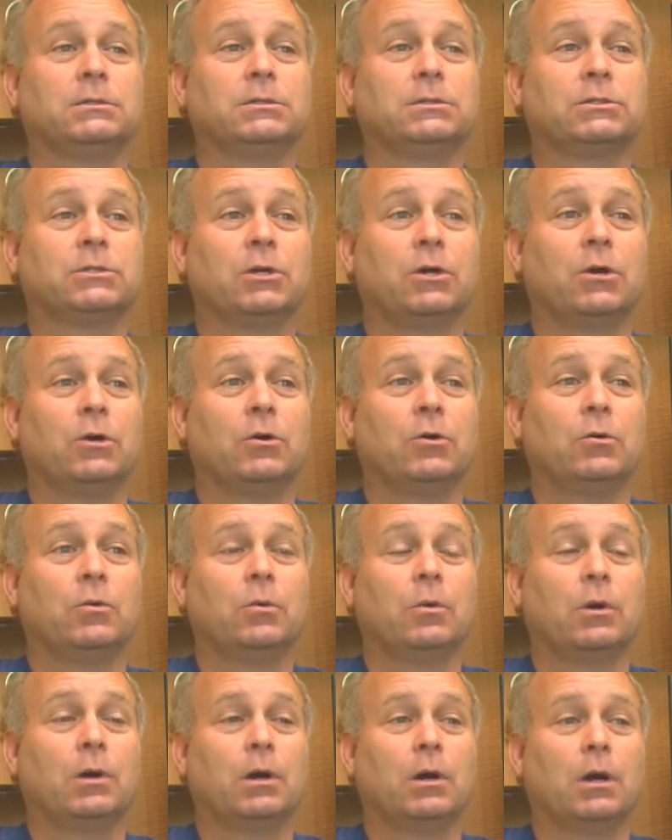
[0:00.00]

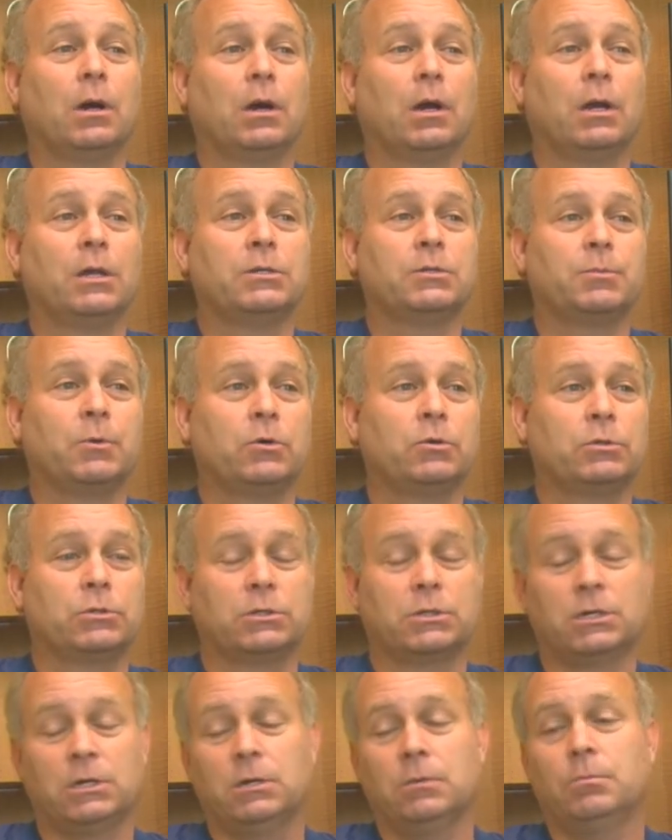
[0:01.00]
So I spoke
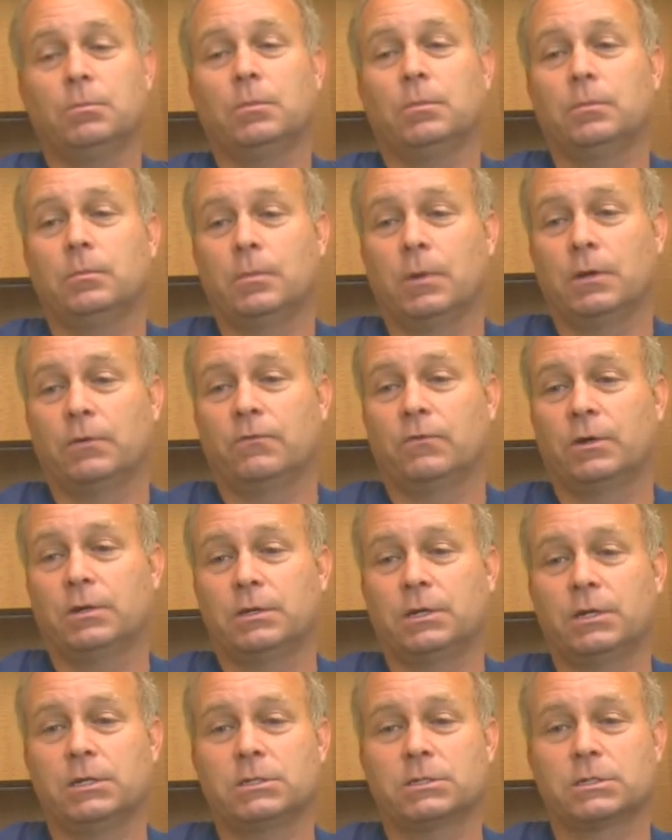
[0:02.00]
to Kim, my
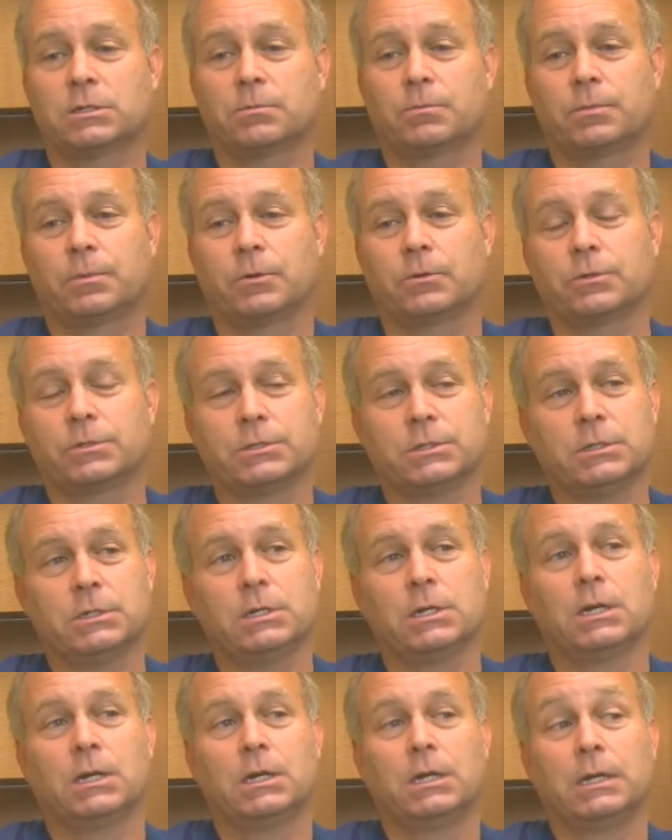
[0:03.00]
front desk
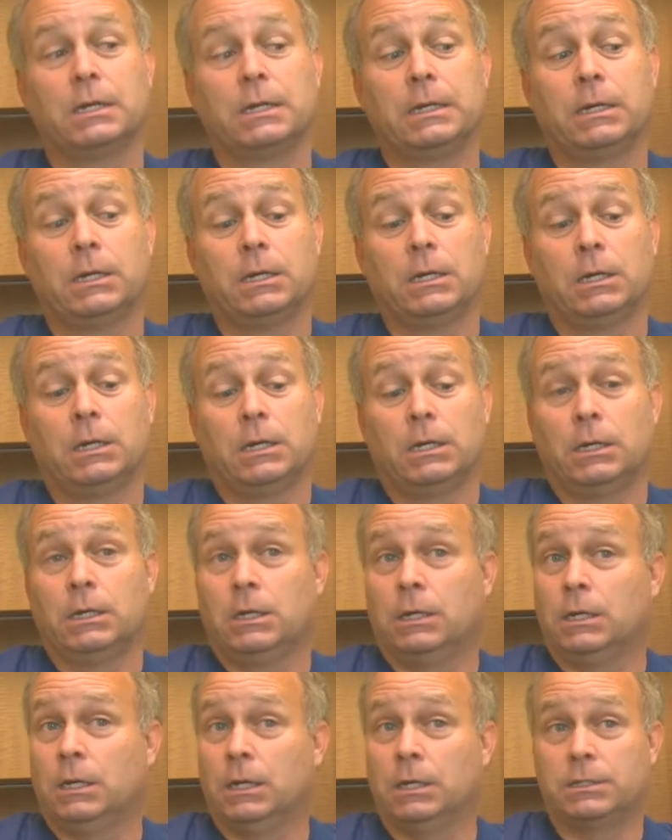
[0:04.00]
person,
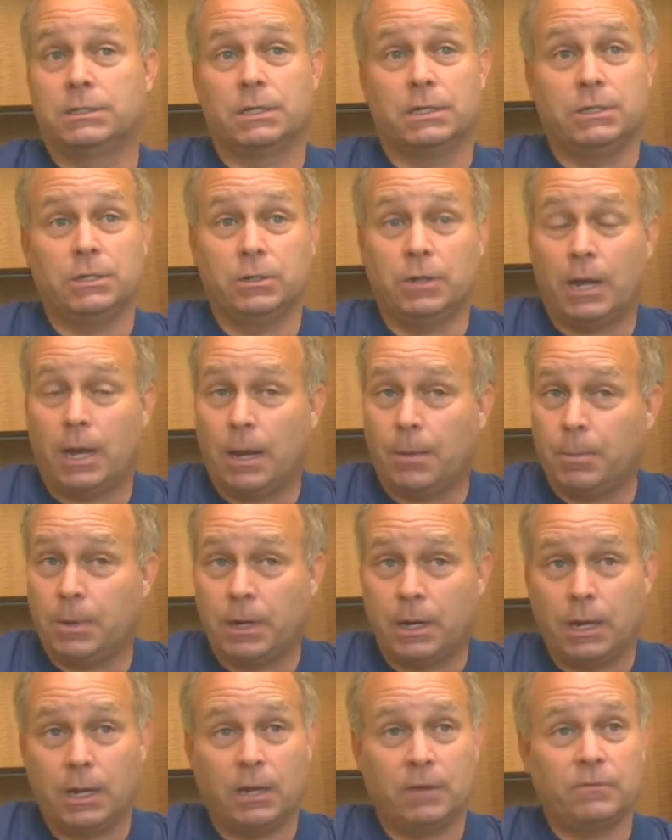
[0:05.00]
and said, do you
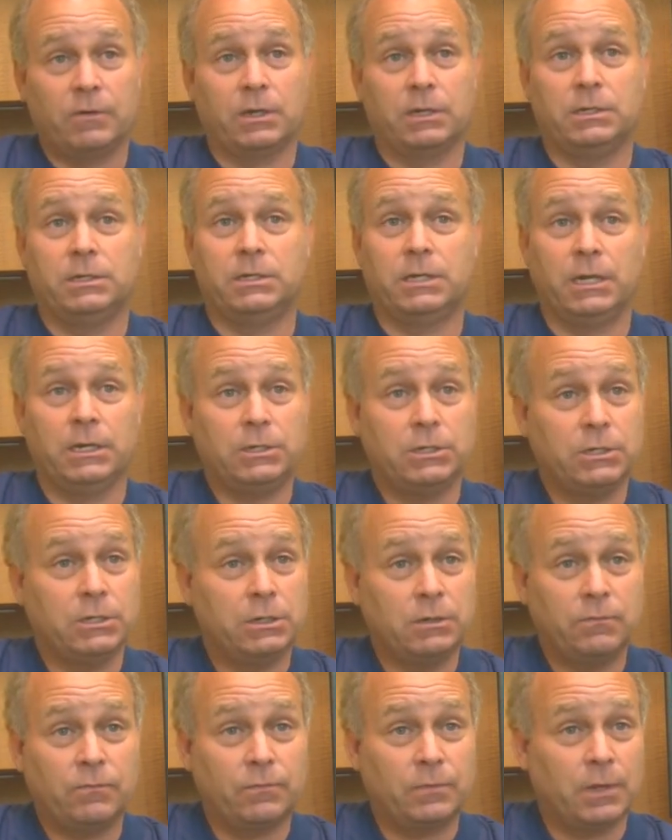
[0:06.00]
happen to have a day
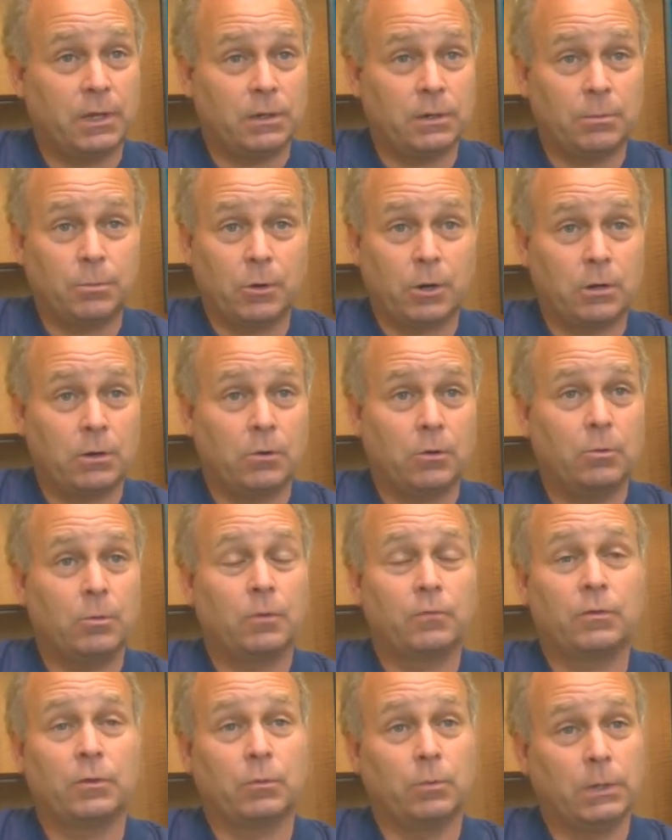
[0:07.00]
sheet that you brought home
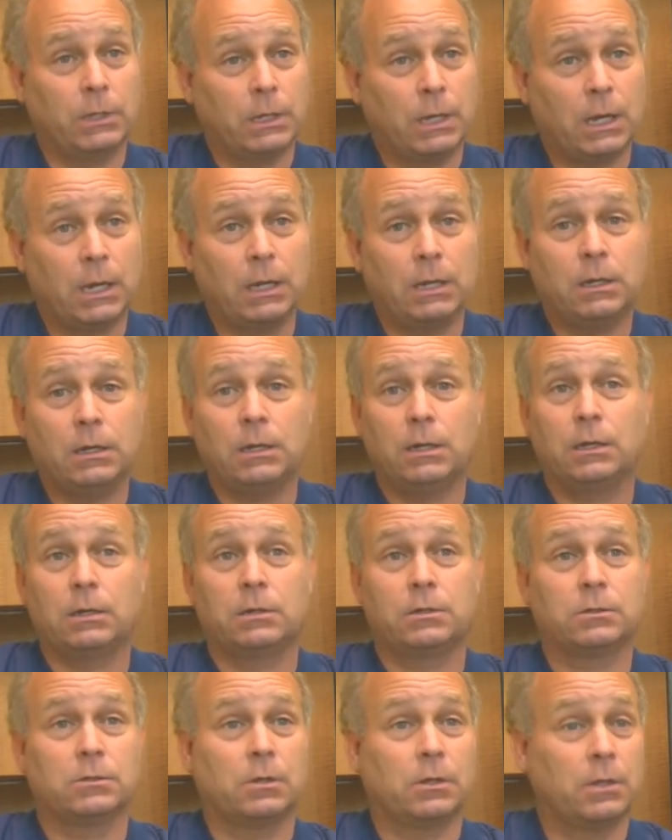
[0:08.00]
over the weekend
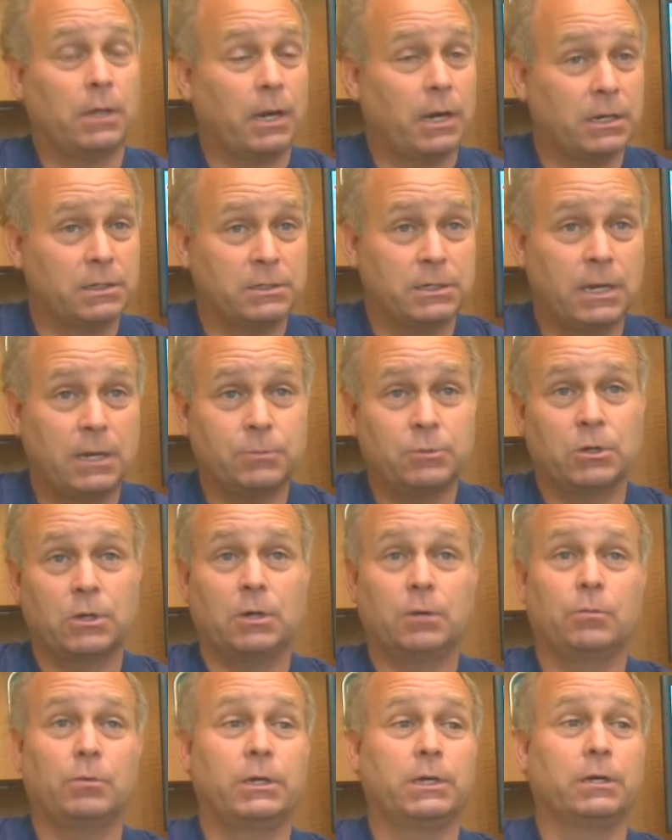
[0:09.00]
that has names on
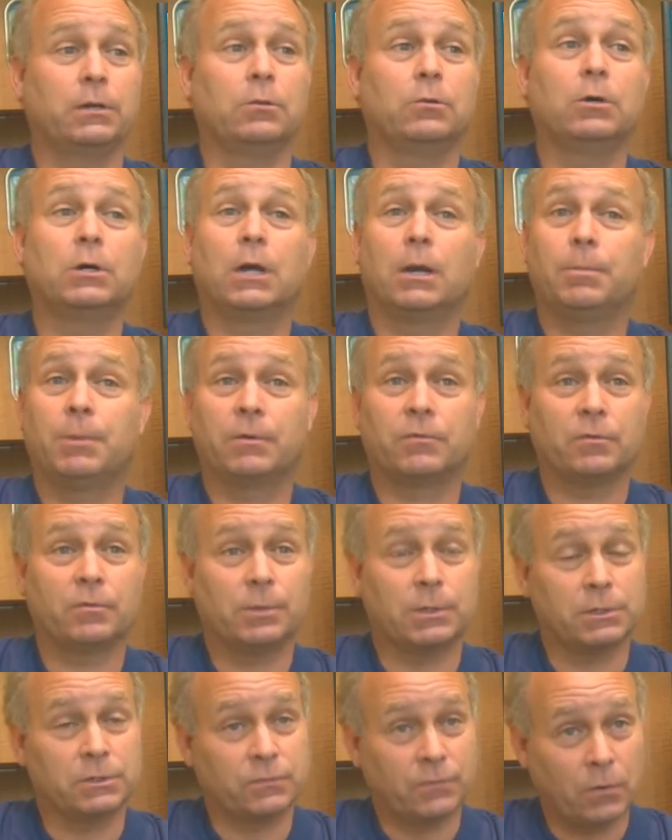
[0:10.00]
it? We can look up
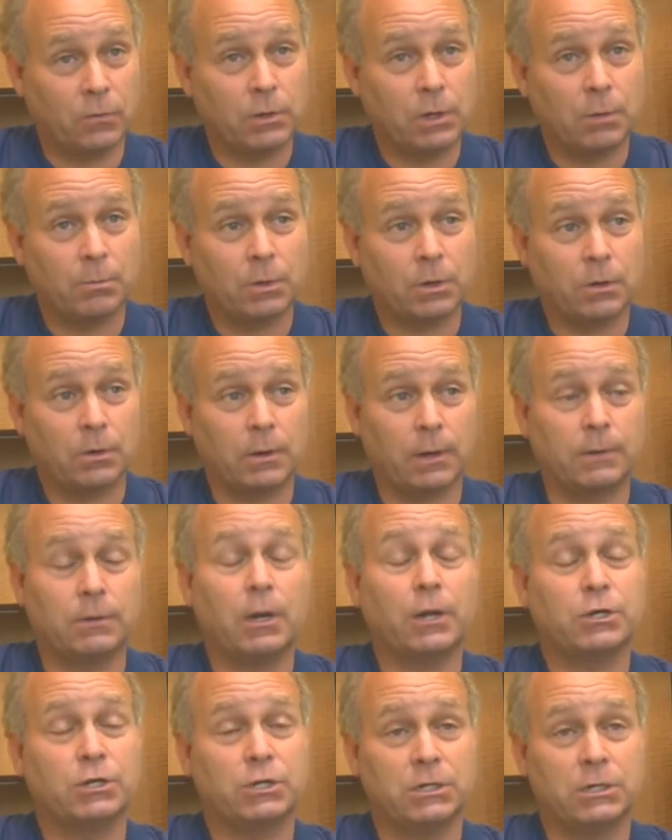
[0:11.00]
everybody's phone number.
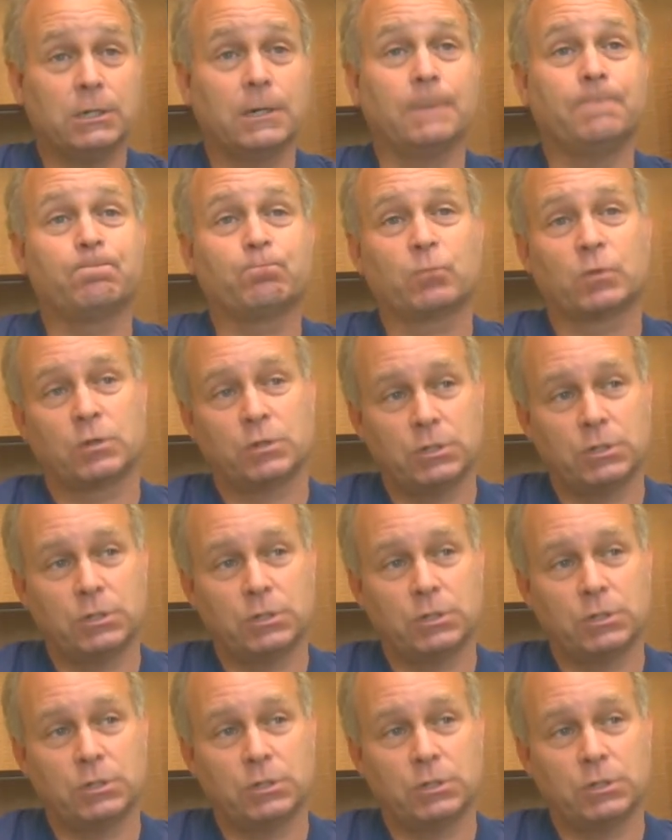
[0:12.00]
And she did.